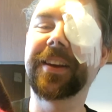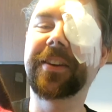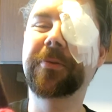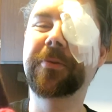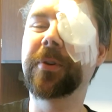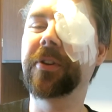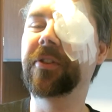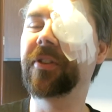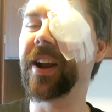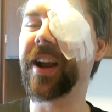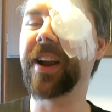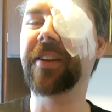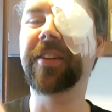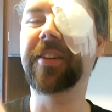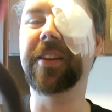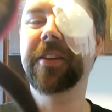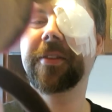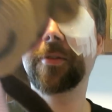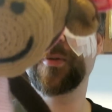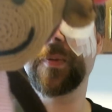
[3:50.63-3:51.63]
this was, like I
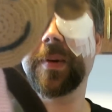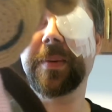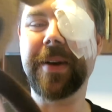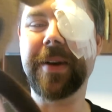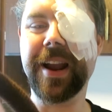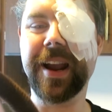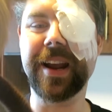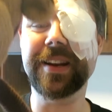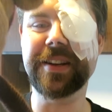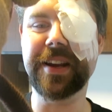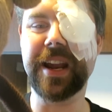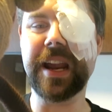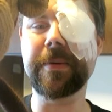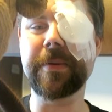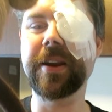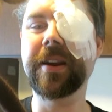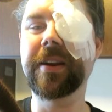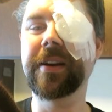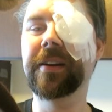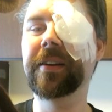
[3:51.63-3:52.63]
said, this was made by Auntie
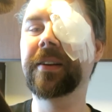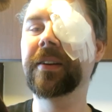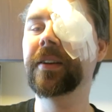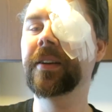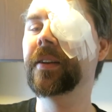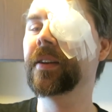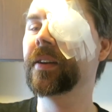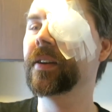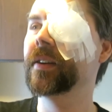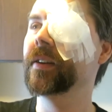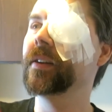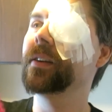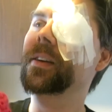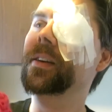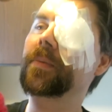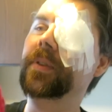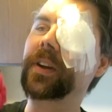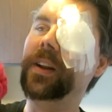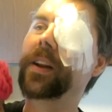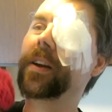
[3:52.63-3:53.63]
Amy.
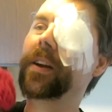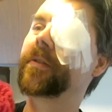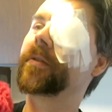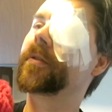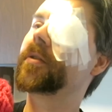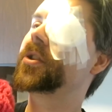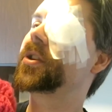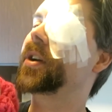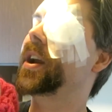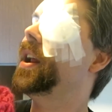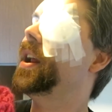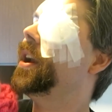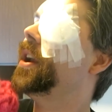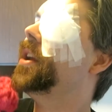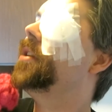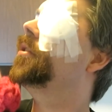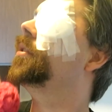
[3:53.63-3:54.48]
Completely crocheted. How you